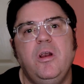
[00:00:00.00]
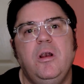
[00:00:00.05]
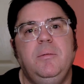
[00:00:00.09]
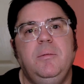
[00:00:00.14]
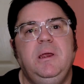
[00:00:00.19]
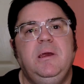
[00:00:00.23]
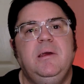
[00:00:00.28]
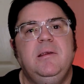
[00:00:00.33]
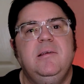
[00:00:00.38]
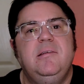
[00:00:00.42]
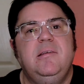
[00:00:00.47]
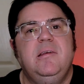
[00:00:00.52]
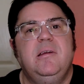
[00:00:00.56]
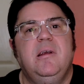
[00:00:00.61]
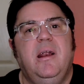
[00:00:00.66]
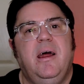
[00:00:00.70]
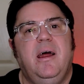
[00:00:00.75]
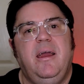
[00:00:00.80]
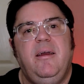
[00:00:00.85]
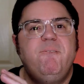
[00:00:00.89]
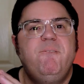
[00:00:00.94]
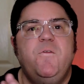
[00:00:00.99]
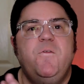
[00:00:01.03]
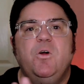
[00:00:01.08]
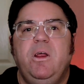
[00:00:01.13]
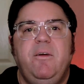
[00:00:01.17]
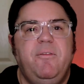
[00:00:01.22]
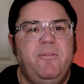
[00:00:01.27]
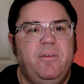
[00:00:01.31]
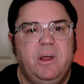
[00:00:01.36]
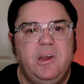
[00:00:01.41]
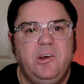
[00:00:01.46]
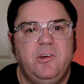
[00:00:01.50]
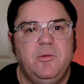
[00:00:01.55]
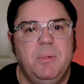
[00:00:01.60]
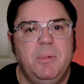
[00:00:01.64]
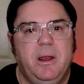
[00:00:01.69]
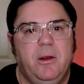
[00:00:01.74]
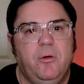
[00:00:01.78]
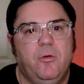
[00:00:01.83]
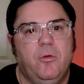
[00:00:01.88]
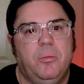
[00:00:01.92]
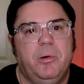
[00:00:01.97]
to be considered a fully fledged
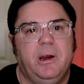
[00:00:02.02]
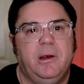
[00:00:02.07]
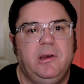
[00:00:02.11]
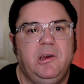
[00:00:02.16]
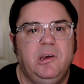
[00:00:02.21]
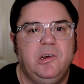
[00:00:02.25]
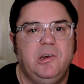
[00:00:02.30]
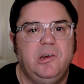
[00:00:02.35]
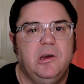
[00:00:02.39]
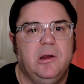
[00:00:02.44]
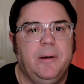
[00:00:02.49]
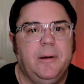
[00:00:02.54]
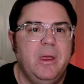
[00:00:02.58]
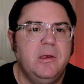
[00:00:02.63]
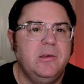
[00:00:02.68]
medical practitioner.